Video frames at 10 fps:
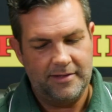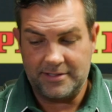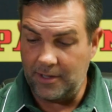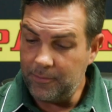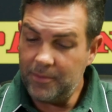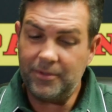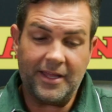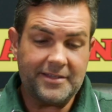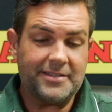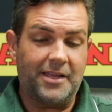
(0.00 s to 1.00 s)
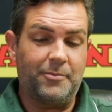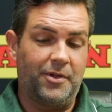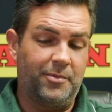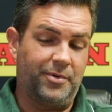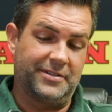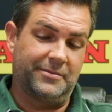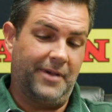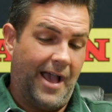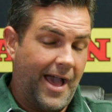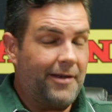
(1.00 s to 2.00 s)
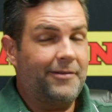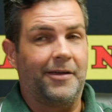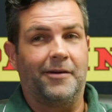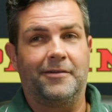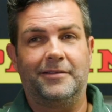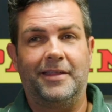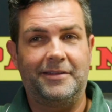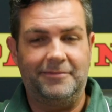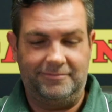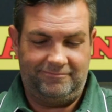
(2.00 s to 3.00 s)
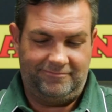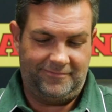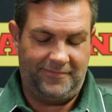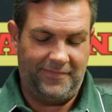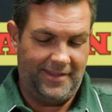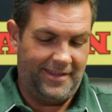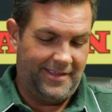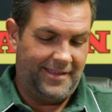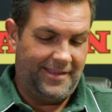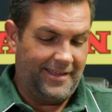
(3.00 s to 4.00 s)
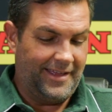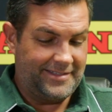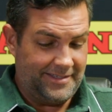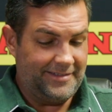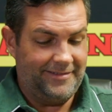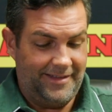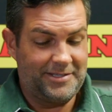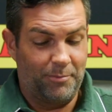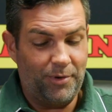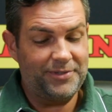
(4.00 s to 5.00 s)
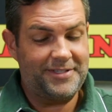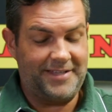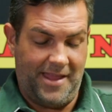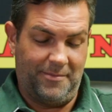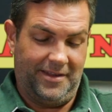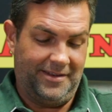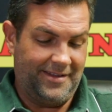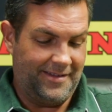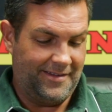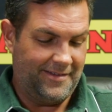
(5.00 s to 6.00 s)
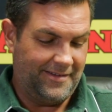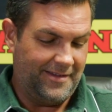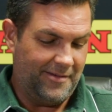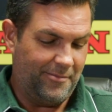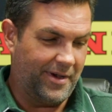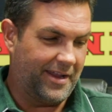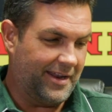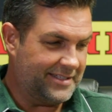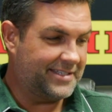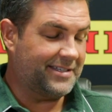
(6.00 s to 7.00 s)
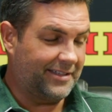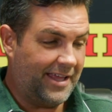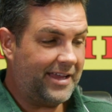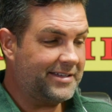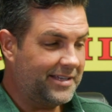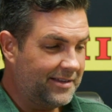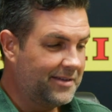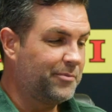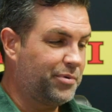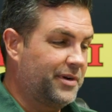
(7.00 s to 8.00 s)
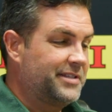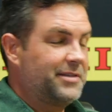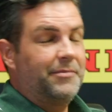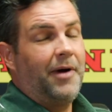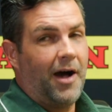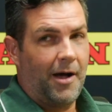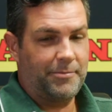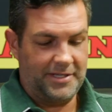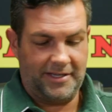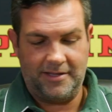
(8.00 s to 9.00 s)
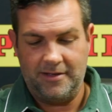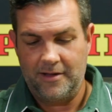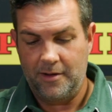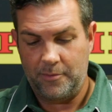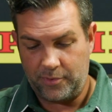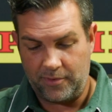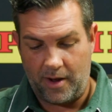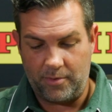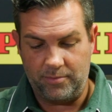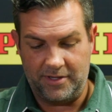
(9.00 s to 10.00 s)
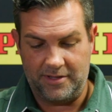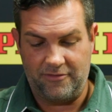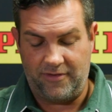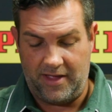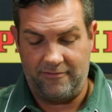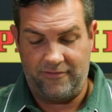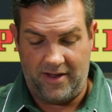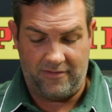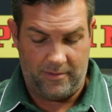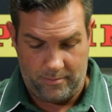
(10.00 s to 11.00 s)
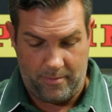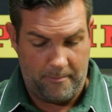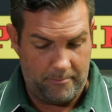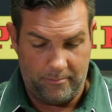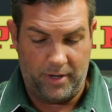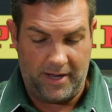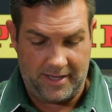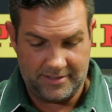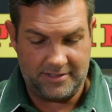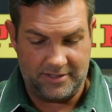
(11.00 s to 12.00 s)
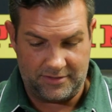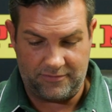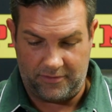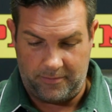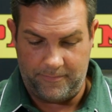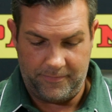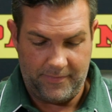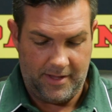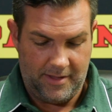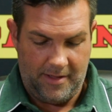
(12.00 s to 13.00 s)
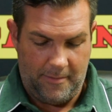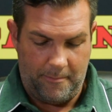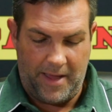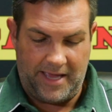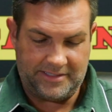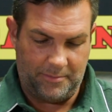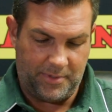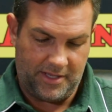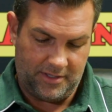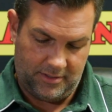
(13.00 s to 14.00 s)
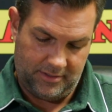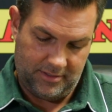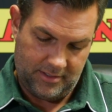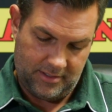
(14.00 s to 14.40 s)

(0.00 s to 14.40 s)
Some people like Select more than Prism. I don't know. That that's that's a bold statement. But Select, Prism, Optic, probably the fan favorite brands just from mass appeal.